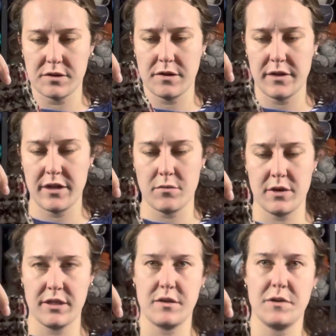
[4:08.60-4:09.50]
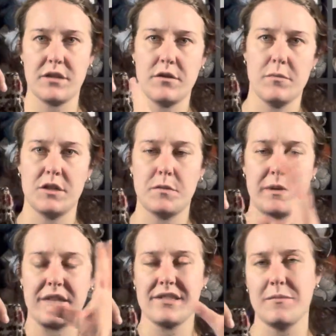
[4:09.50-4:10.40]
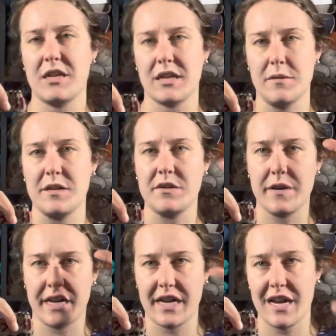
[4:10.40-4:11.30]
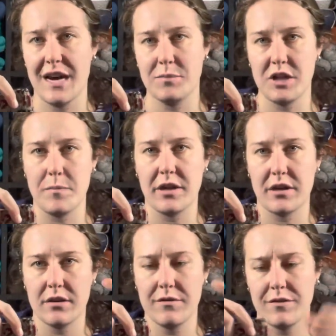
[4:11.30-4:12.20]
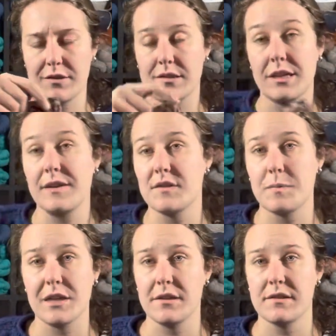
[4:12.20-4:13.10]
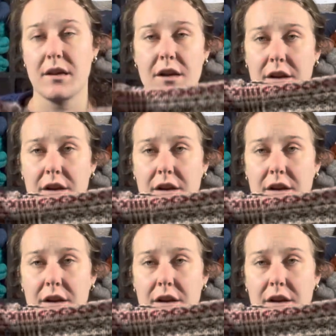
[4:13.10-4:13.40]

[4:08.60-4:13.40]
so I didn't want it to be too much because I'm not going to be doing any cap shaping for the sleeves because